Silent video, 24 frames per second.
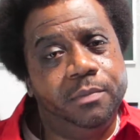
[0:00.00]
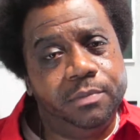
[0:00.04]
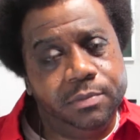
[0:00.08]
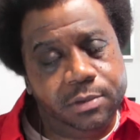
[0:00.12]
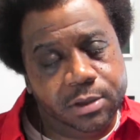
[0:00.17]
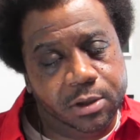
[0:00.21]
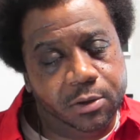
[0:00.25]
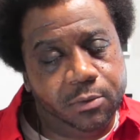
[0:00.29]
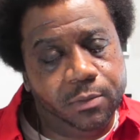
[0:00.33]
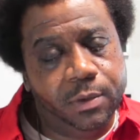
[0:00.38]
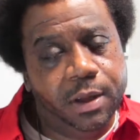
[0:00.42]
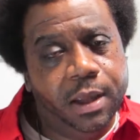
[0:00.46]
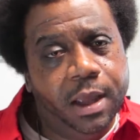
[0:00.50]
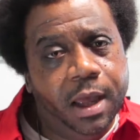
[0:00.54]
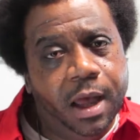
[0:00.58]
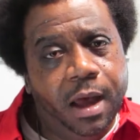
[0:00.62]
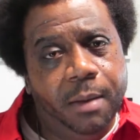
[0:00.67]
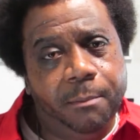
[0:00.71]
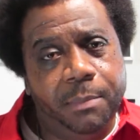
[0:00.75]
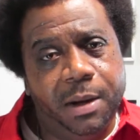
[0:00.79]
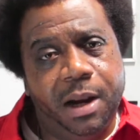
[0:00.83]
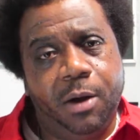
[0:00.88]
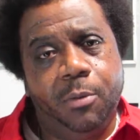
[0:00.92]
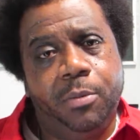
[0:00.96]
So,
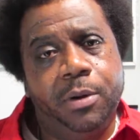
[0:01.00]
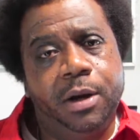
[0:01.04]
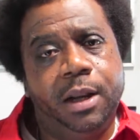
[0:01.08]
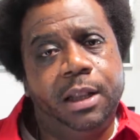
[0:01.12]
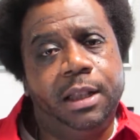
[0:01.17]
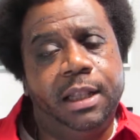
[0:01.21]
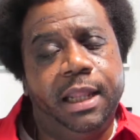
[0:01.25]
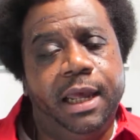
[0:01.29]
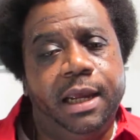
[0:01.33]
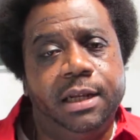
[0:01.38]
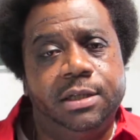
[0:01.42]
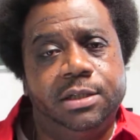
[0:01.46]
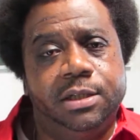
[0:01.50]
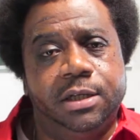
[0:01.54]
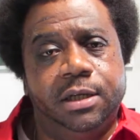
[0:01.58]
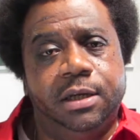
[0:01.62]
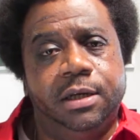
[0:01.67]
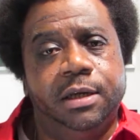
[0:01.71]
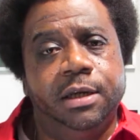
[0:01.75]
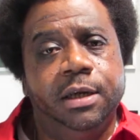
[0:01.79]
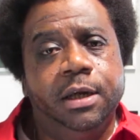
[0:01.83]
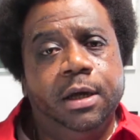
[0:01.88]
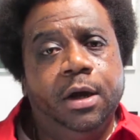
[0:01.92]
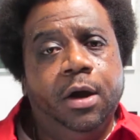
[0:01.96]
but I'll put a link to
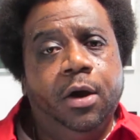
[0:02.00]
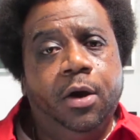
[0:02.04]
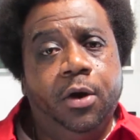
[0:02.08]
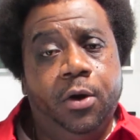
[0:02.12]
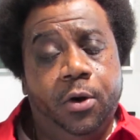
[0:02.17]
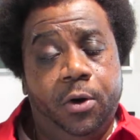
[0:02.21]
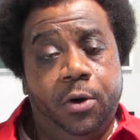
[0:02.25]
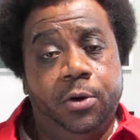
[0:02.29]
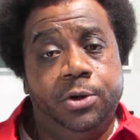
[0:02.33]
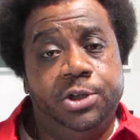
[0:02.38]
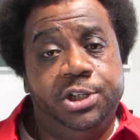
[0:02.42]
her